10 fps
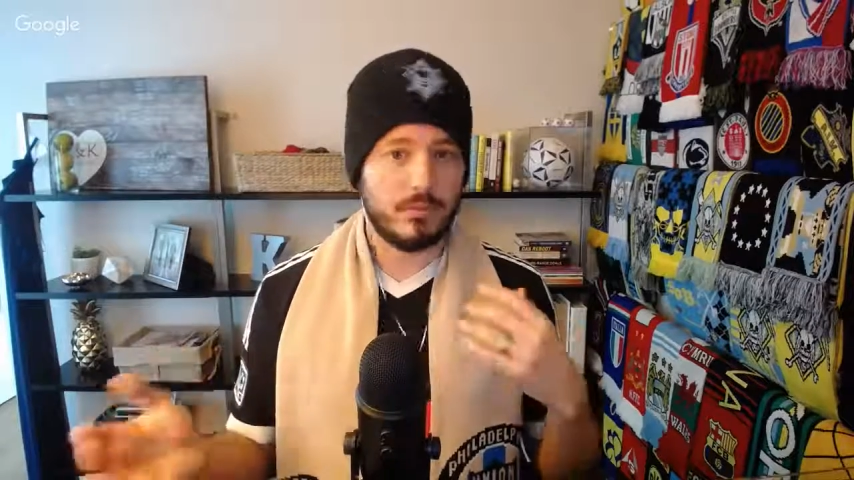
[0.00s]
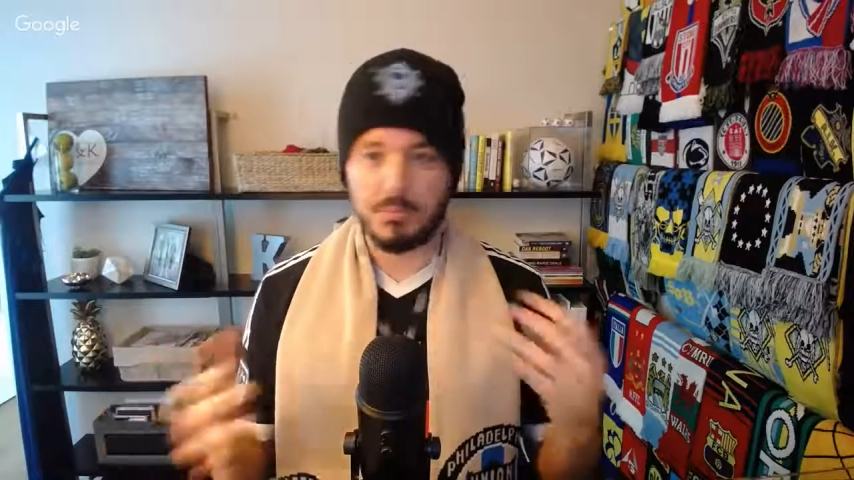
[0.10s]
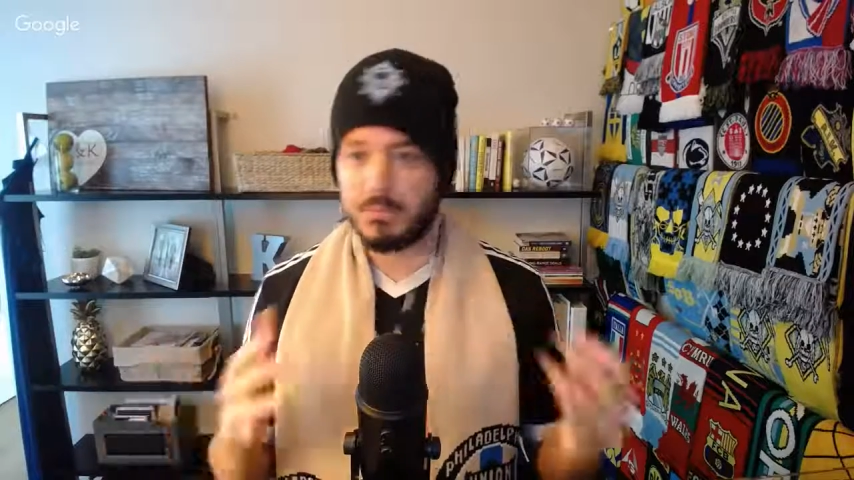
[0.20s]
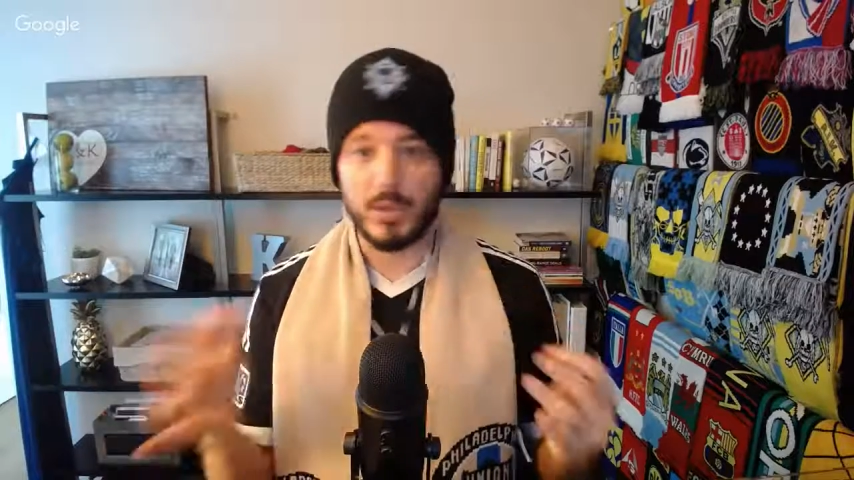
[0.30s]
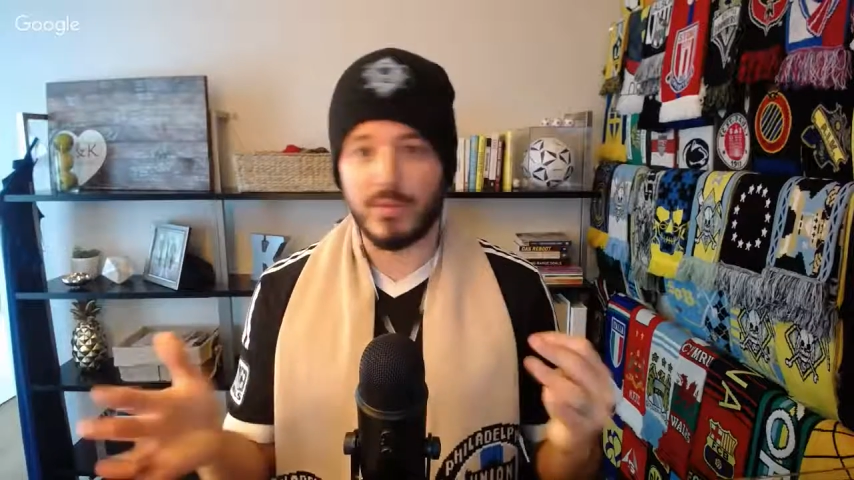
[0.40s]

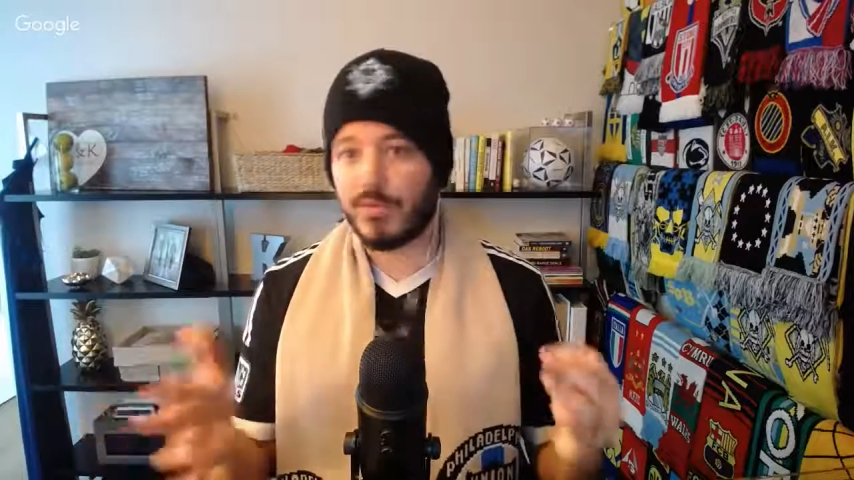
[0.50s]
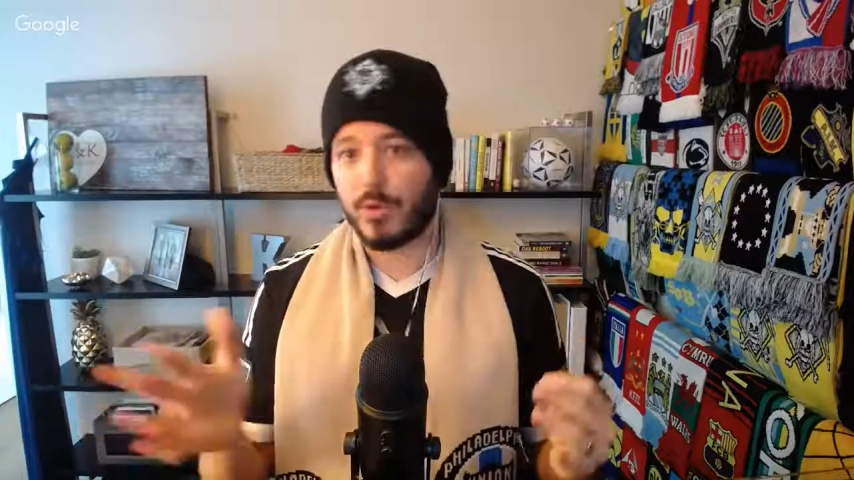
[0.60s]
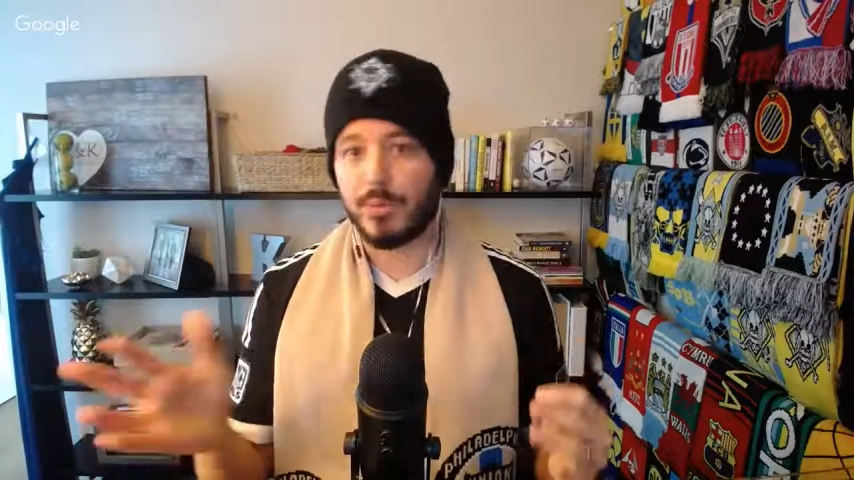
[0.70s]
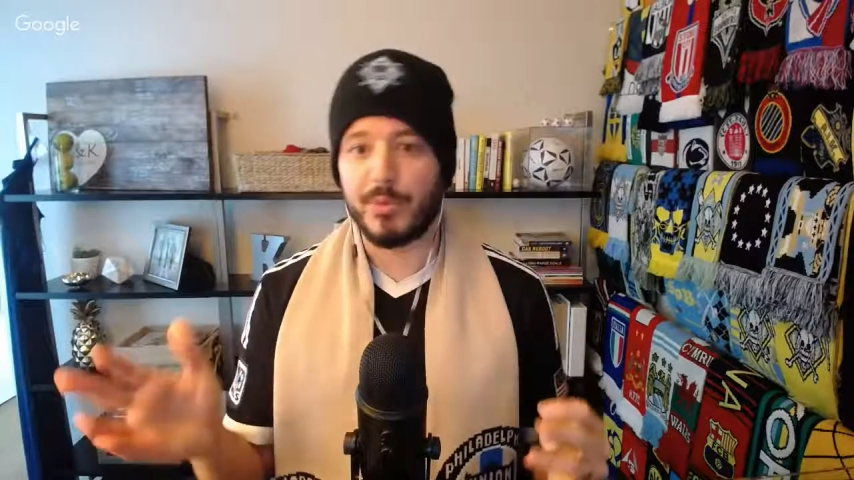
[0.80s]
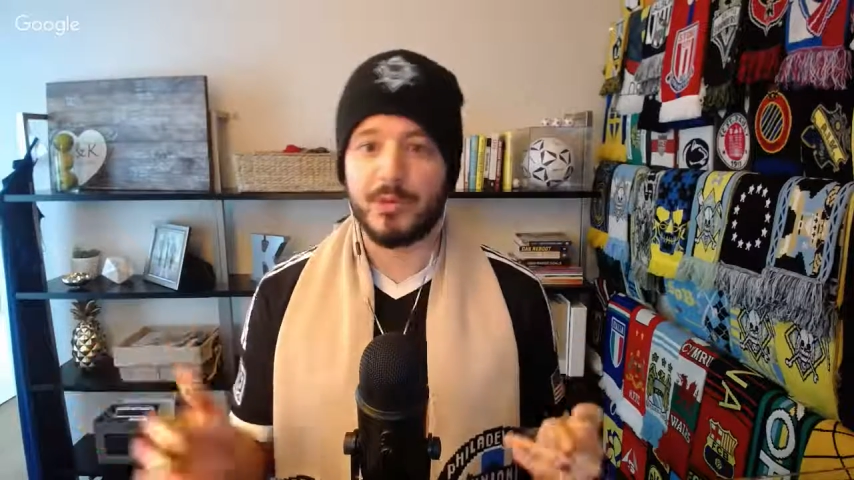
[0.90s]

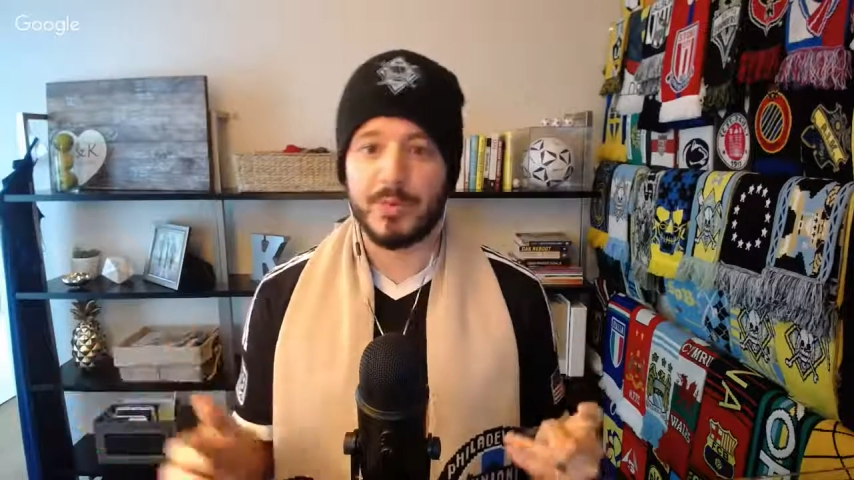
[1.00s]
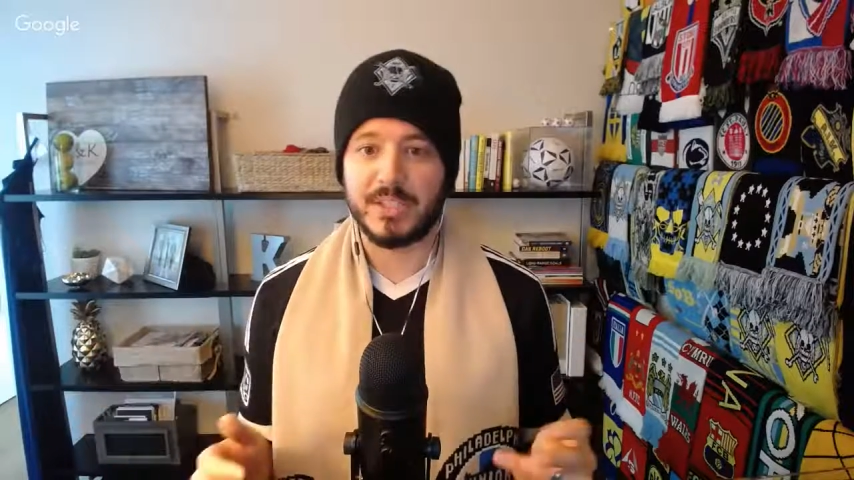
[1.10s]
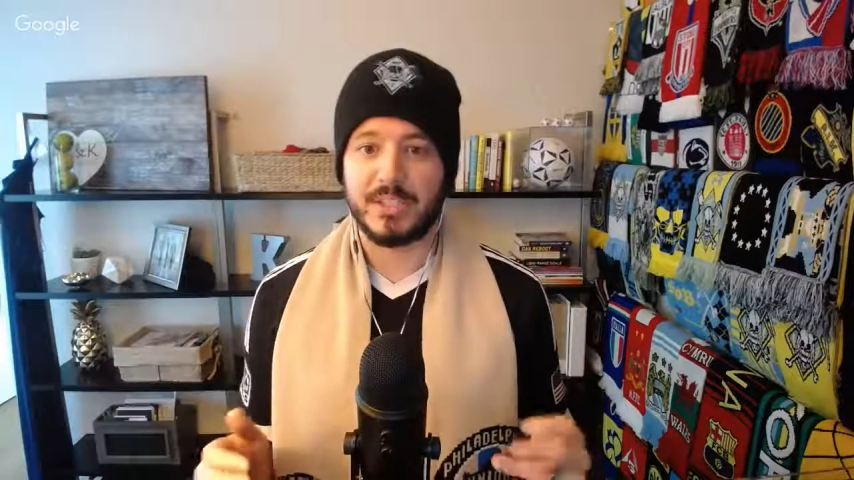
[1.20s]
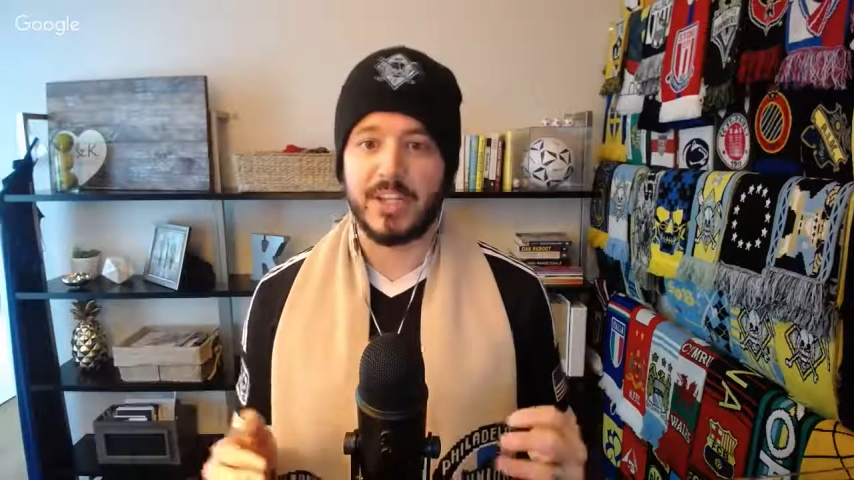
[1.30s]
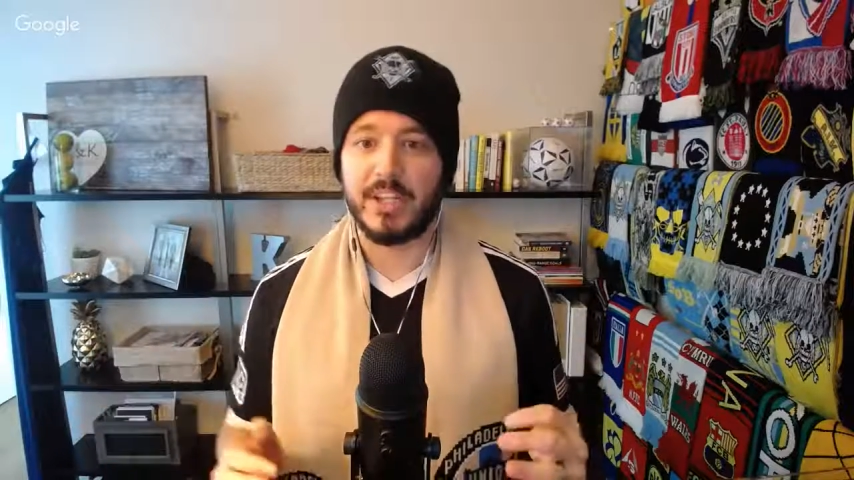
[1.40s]
beautiful movements and